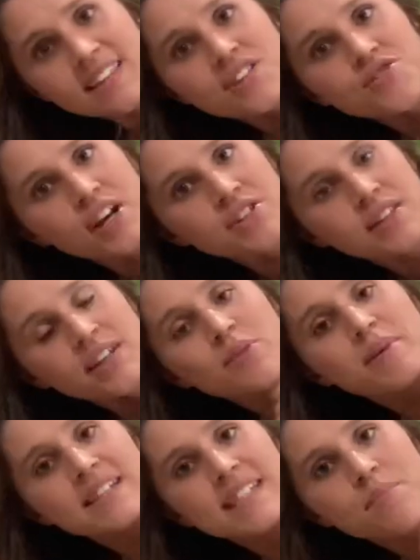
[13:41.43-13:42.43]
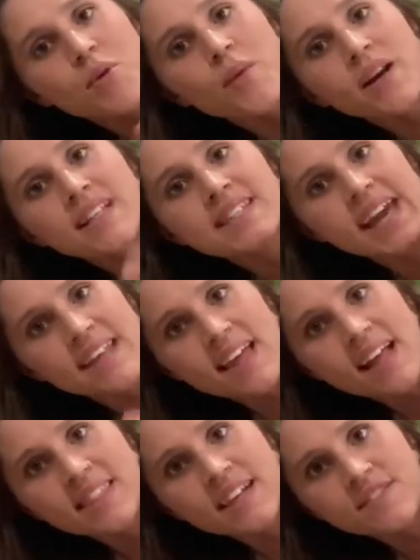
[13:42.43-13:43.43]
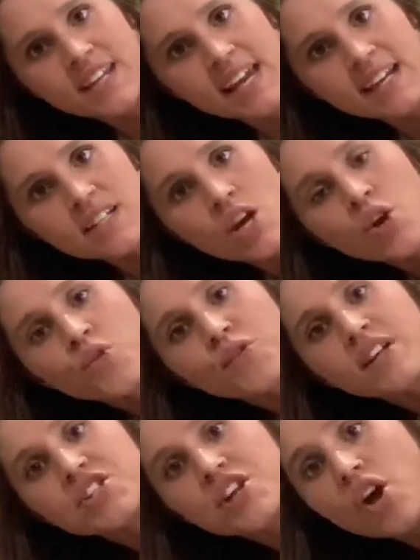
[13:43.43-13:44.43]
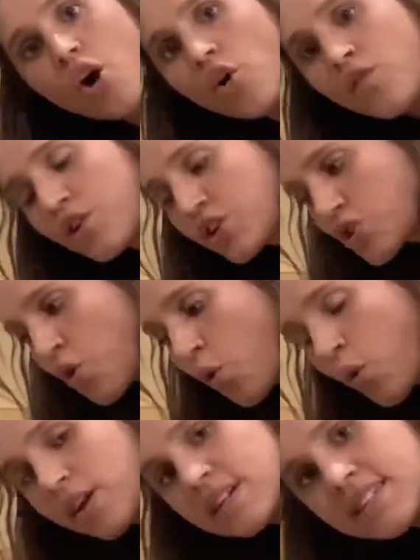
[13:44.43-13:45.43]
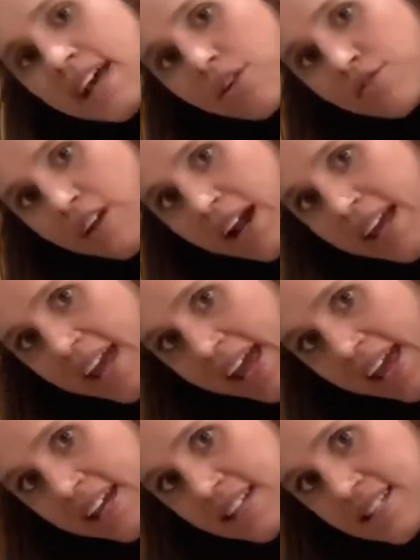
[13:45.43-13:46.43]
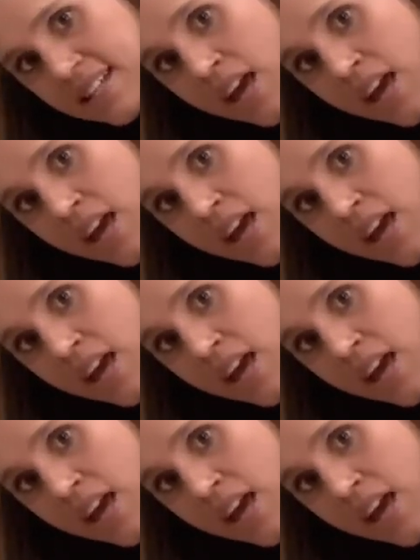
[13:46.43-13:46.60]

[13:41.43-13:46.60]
the stretch a little bit deeper, we're going to take that left hand, reach it over towards that right hand,